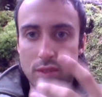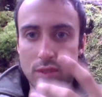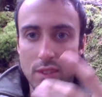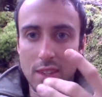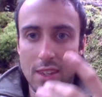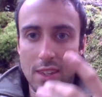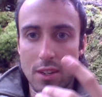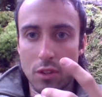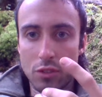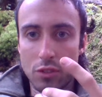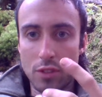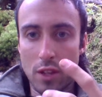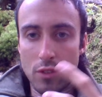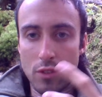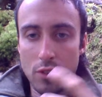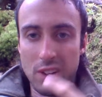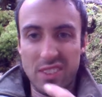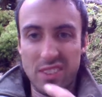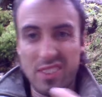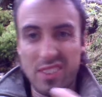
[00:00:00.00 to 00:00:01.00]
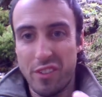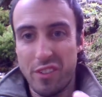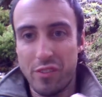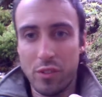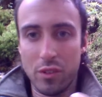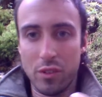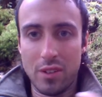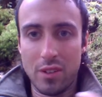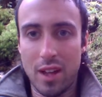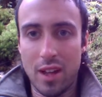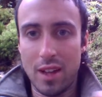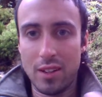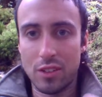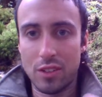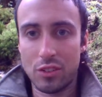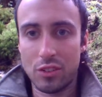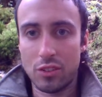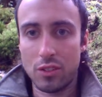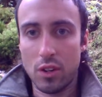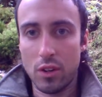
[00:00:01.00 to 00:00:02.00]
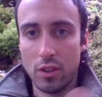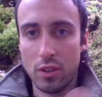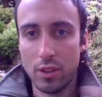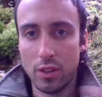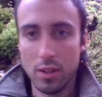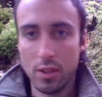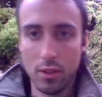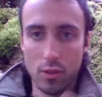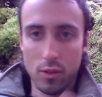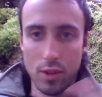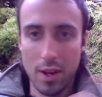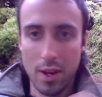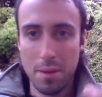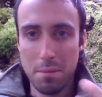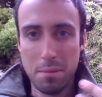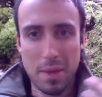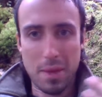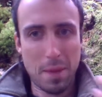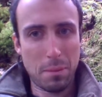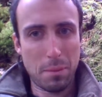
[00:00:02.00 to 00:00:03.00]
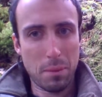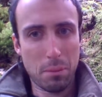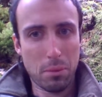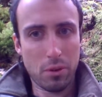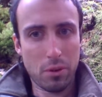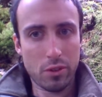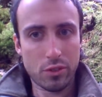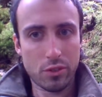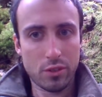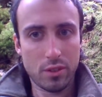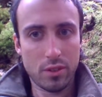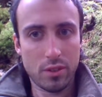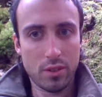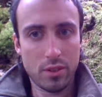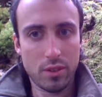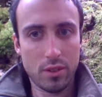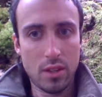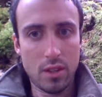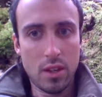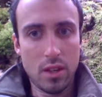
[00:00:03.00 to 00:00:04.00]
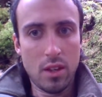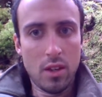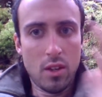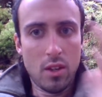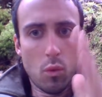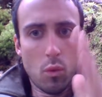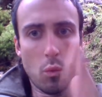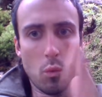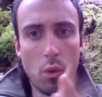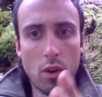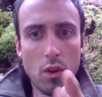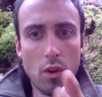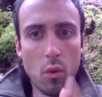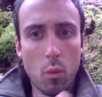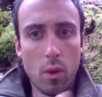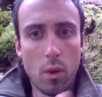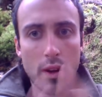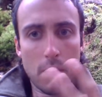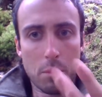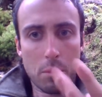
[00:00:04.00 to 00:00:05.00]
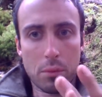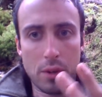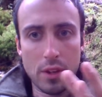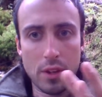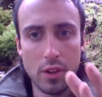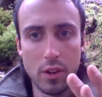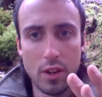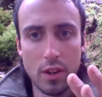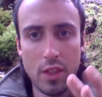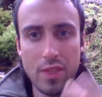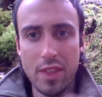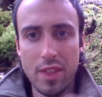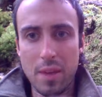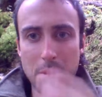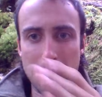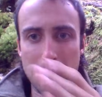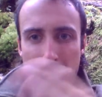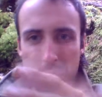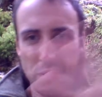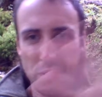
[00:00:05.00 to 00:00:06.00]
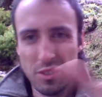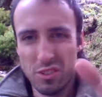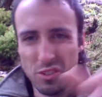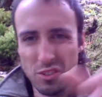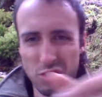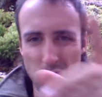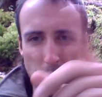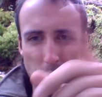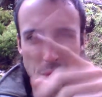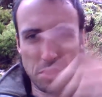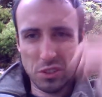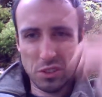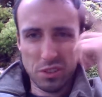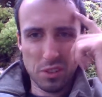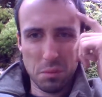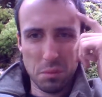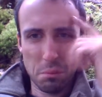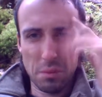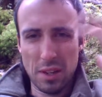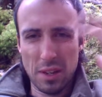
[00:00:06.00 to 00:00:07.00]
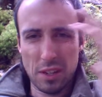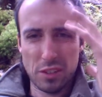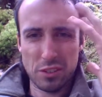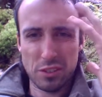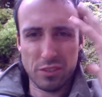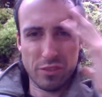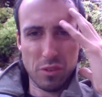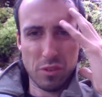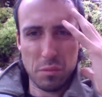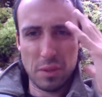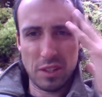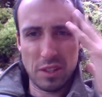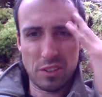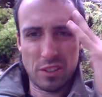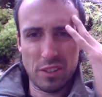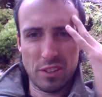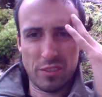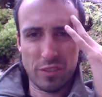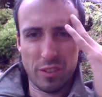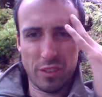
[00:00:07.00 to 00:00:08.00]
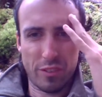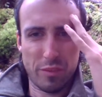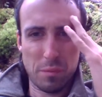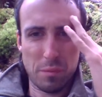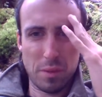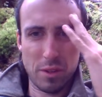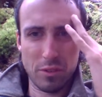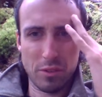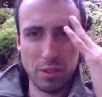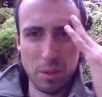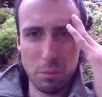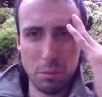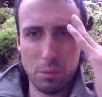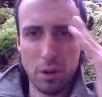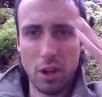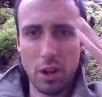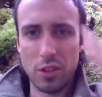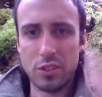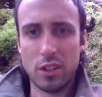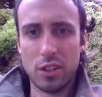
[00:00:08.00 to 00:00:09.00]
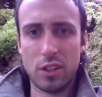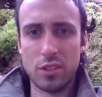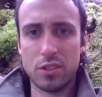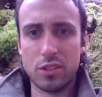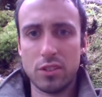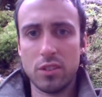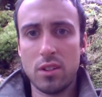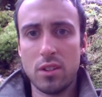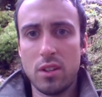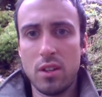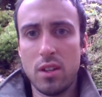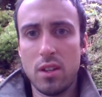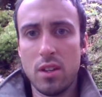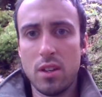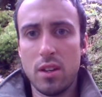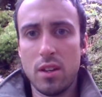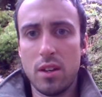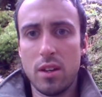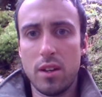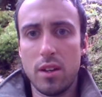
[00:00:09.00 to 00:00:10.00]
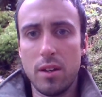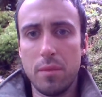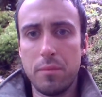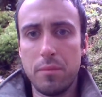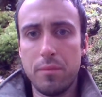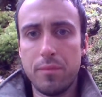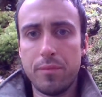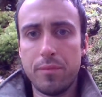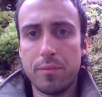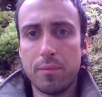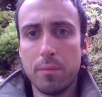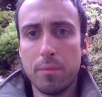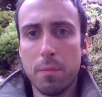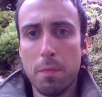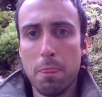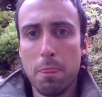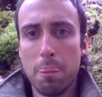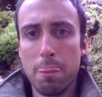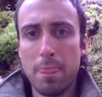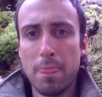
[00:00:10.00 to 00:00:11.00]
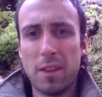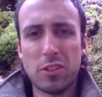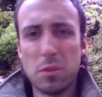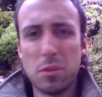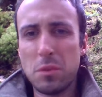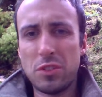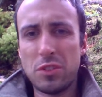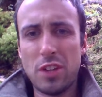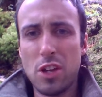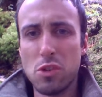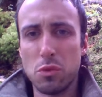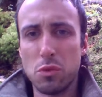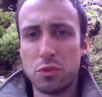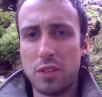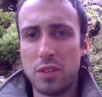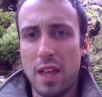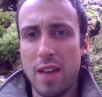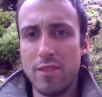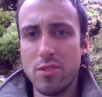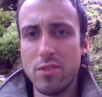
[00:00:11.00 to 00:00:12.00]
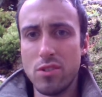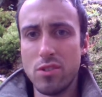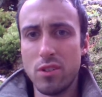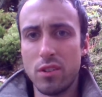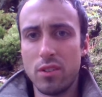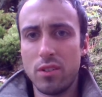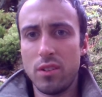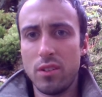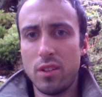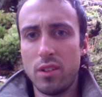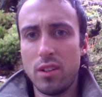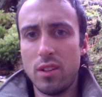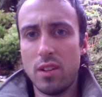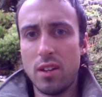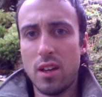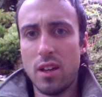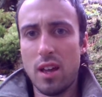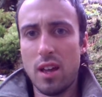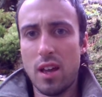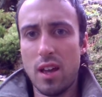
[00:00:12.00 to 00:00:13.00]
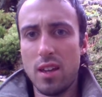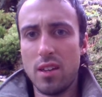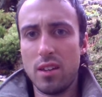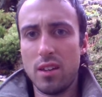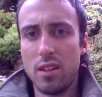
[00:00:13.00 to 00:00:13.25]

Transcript: egocentric and therefore not necessarily a great people person. One on one, I'm pretty good, I think, but with groups, it's complex for me. It's difficult for me to really process. Um, so I'm a sexual scavenger. I